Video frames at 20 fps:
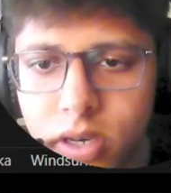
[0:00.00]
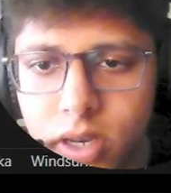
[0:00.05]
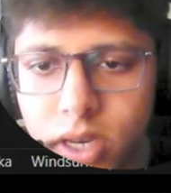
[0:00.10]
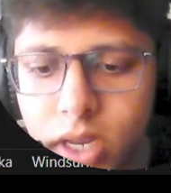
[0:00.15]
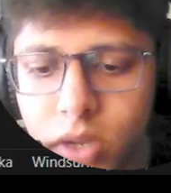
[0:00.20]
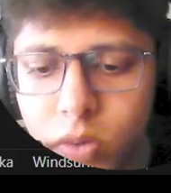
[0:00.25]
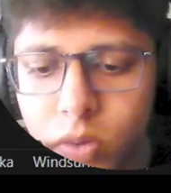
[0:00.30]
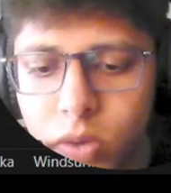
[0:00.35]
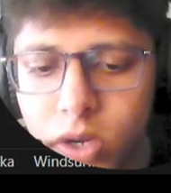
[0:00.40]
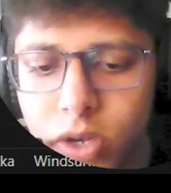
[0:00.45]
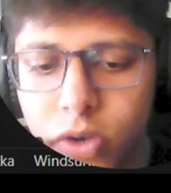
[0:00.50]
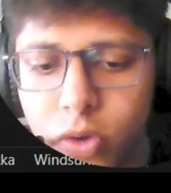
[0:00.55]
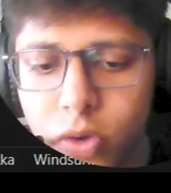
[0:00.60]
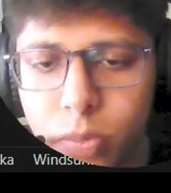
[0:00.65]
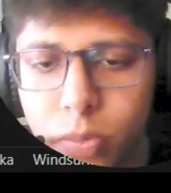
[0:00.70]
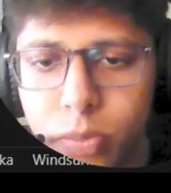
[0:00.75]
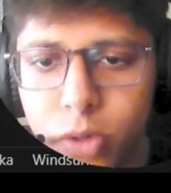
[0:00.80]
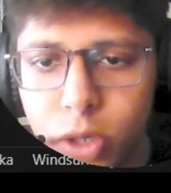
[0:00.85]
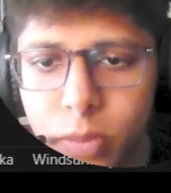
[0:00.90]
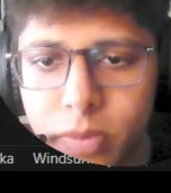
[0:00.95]
equal to
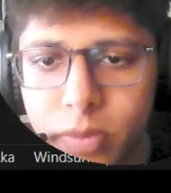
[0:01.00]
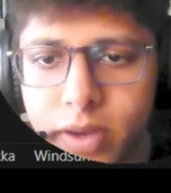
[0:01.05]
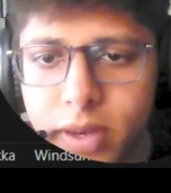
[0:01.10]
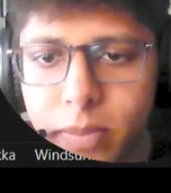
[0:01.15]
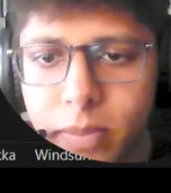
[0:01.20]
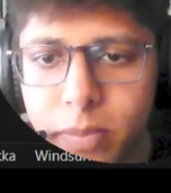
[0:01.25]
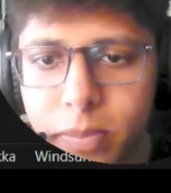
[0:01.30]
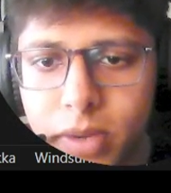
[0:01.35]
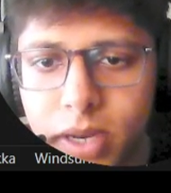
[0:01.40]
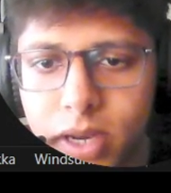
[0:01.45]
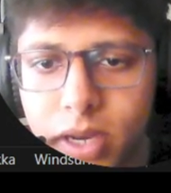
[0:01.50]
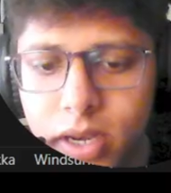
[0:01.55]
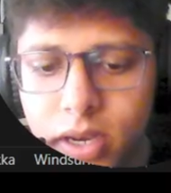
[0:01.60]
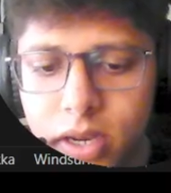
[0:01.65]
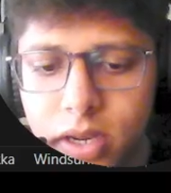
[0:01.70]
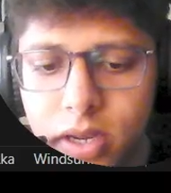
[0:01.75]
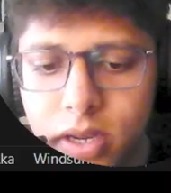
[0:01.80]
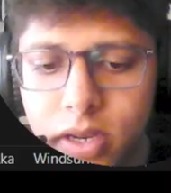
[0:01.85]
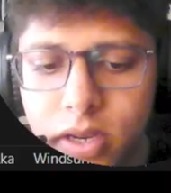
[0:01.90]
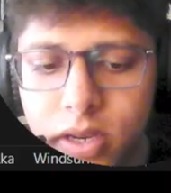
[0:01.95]
prompt template,
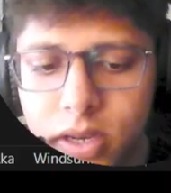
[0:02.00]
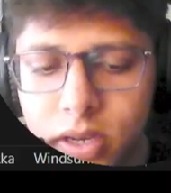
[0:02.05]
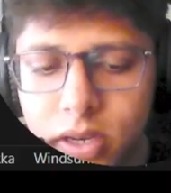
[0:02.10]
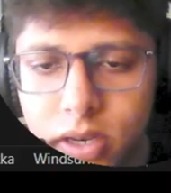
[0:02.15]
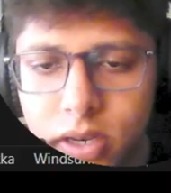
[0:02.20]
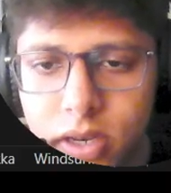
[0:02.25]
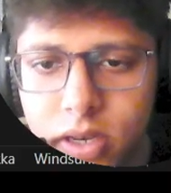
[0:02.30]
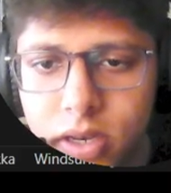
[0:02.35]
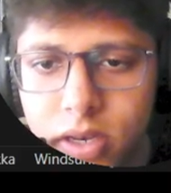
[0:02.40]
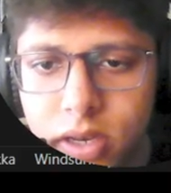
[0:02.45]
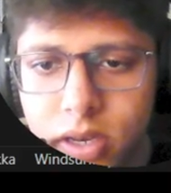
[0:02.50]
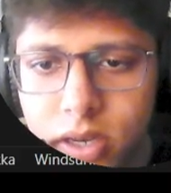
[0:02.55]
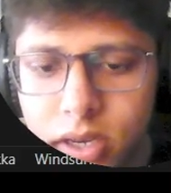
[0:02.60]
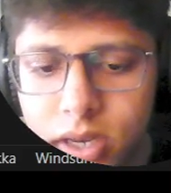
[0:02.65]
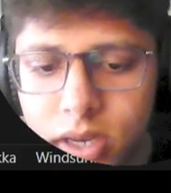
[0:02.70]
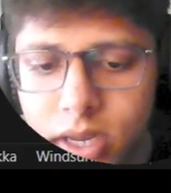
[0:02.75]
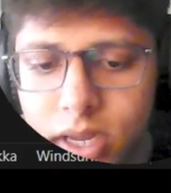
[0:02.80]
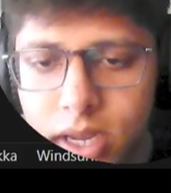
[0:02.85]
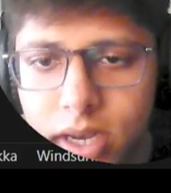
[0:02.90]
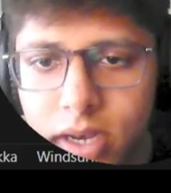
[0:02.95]

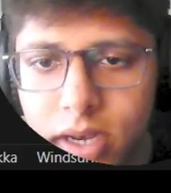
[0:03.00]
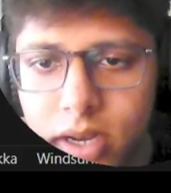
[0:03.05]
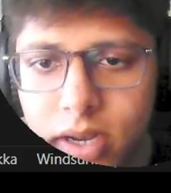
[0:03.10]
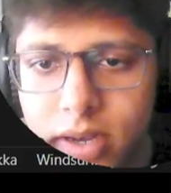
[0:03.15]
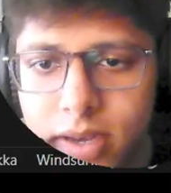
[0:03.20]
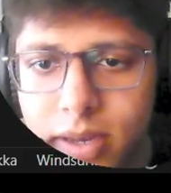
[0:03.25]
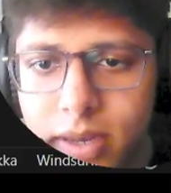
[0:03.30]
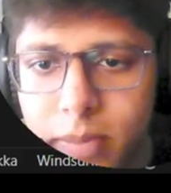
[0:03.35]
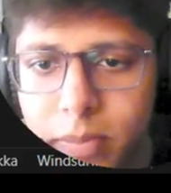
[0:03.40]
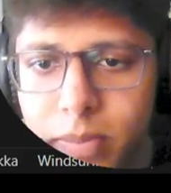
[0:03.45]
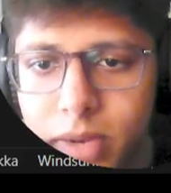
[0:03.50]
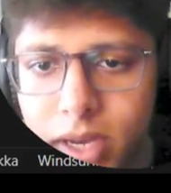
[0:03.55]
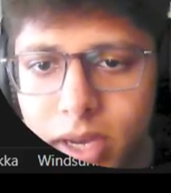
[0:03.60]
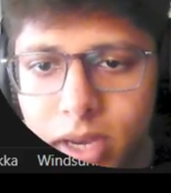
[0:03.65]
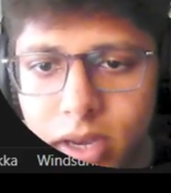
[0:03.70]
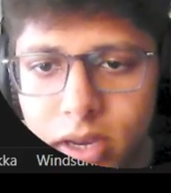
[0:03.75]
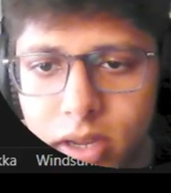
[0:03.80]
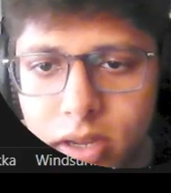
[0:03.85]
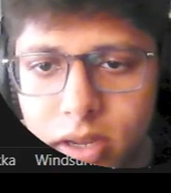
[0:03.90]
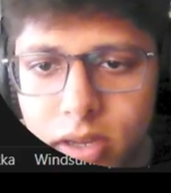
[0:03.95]
and a
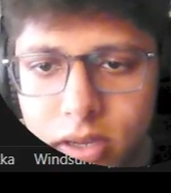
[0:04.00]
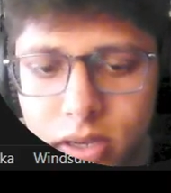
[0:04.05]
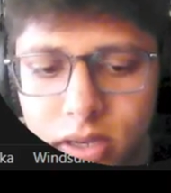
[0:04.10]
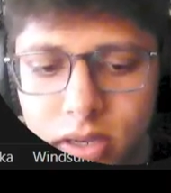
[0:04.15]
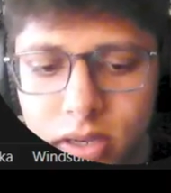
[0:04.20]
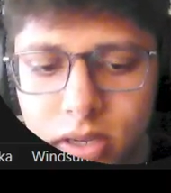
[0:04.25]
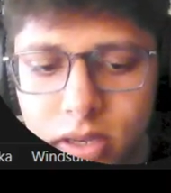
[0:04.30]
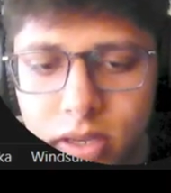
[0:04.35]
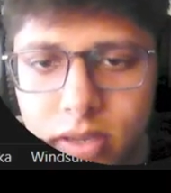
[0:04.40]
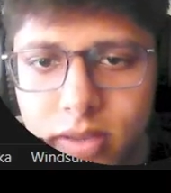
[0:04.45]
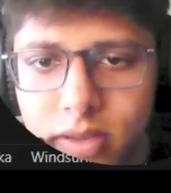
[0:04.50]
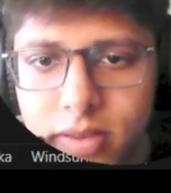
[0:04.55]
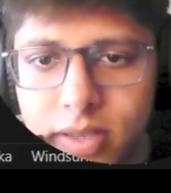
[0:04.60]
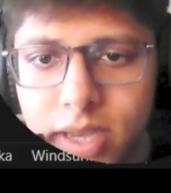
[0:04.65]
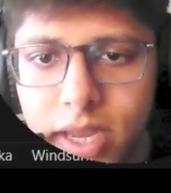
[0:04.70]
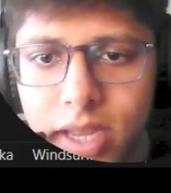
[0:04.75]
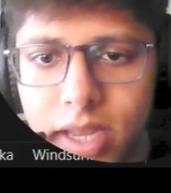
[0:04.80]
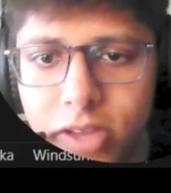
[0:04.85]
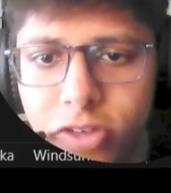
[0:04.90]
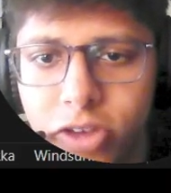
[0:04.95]
template
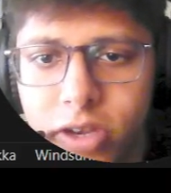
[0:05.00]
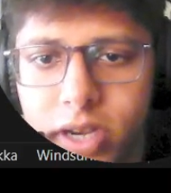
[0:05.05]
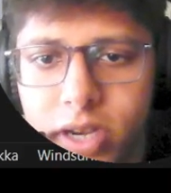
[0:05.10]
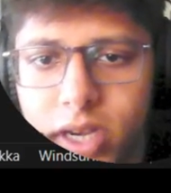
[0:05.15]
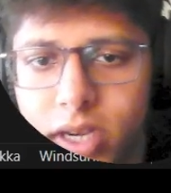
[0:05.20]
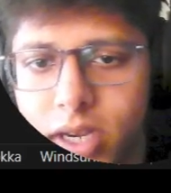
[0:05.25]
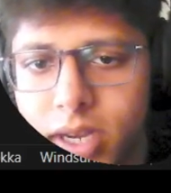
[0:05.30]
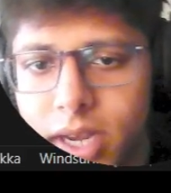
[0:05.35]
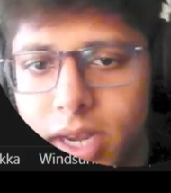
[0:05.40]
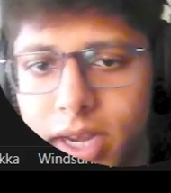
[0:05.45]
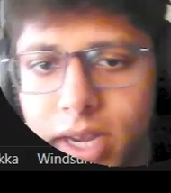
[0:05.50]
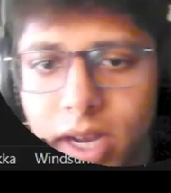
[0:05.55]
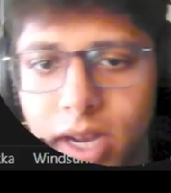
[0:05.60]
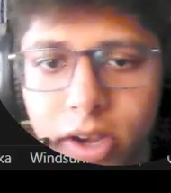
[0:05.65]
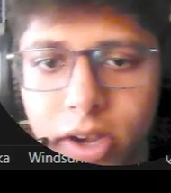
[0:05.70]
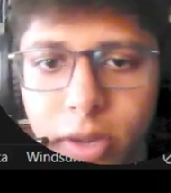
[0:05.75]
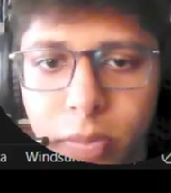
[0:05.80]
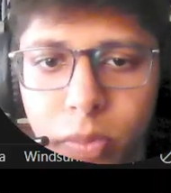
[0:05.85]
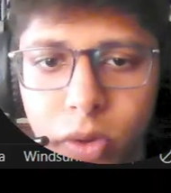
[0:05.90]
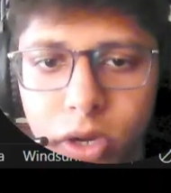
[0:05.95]
saying generate a detailed
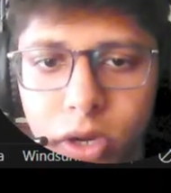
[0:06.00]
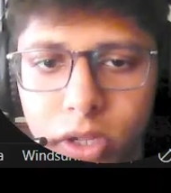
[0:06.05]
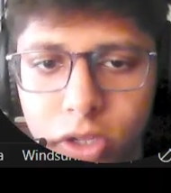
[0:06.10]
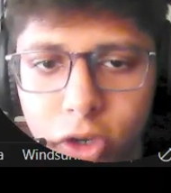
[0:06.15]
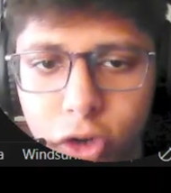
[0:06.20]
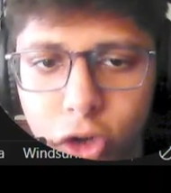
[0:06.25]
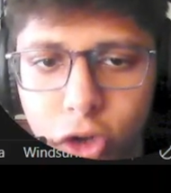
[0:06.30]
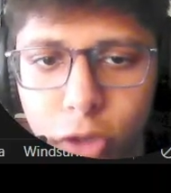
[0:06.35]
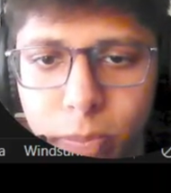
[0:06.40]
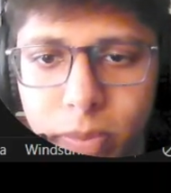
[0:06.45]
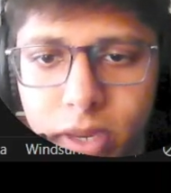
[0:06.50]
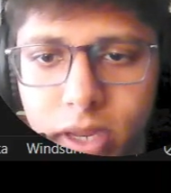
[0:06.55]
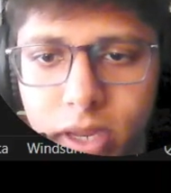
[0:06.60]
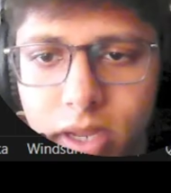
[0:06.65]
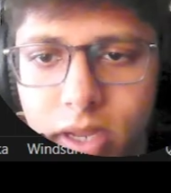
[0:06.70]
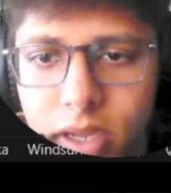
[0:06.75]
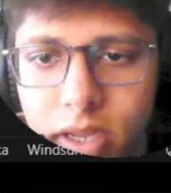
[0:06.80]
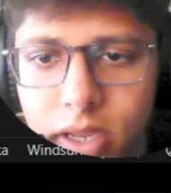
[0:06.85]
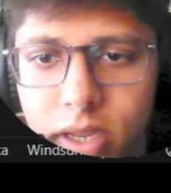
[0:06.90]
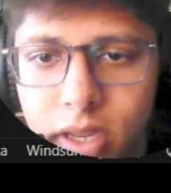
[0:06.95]
report on the
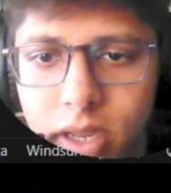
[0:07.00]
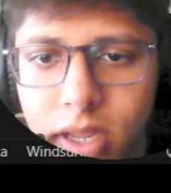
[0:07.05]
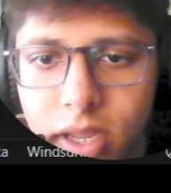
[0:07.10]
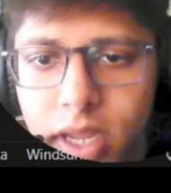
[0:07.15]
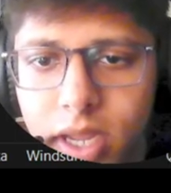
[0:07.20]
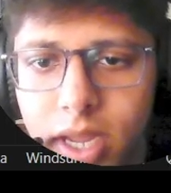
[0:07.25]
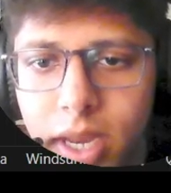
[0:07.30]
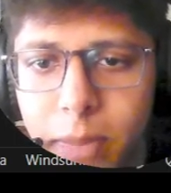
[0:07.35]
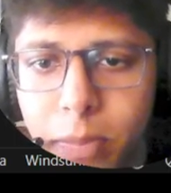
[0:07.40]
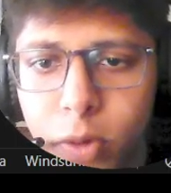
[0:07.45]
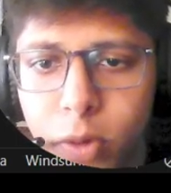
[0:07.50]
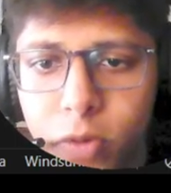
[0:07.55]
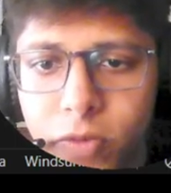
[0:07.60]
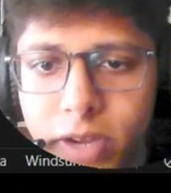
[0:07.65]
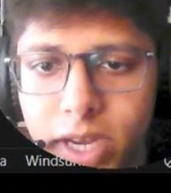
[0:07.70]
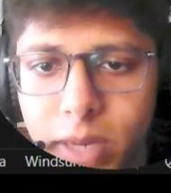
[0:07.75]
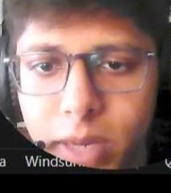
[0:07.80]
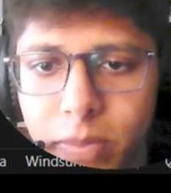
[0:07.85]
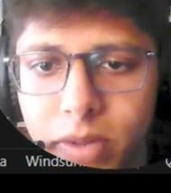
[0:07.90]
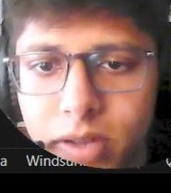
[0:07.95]
topic. Input
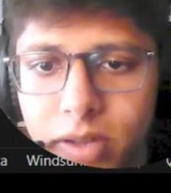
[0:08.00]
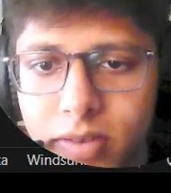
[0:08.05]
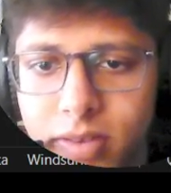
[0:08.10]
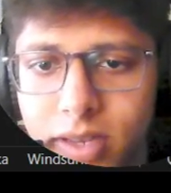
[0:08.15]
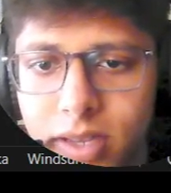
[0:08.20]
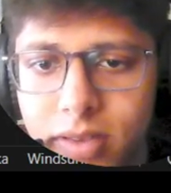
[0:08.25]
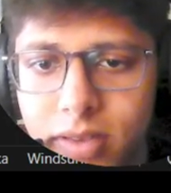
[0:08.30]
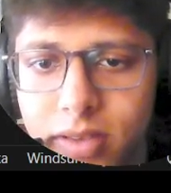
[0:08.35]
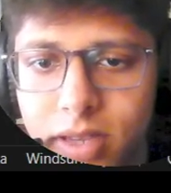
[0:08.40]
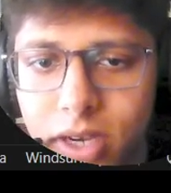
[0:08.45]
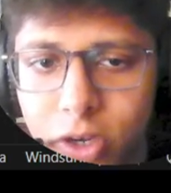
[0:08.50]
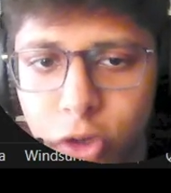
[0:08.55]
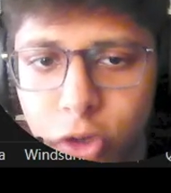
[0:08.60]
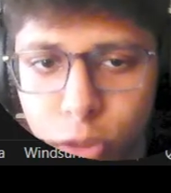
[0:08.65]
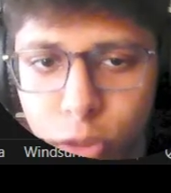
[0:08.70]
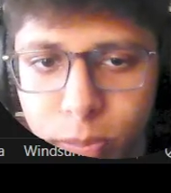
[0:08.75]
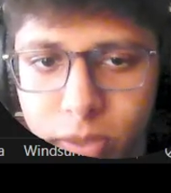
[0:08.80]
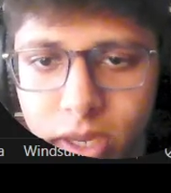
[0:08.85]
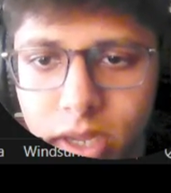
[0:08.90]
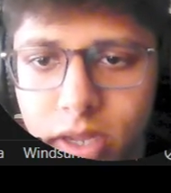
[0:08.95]
variables is our
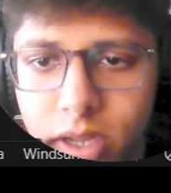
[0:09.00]
topic,